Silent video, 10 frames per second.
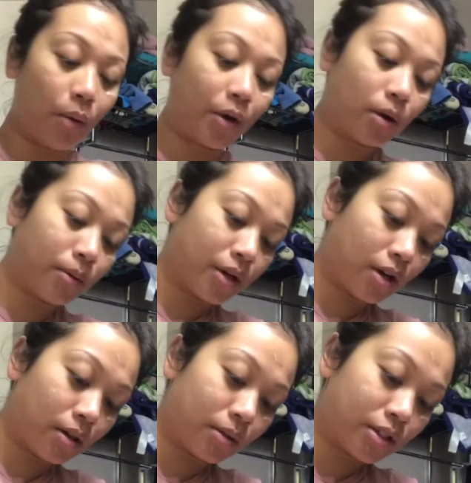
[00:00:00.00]
I wanna know what
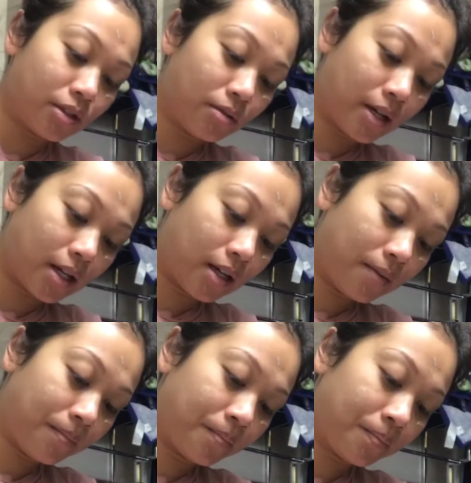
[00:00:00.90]
y'all were doing.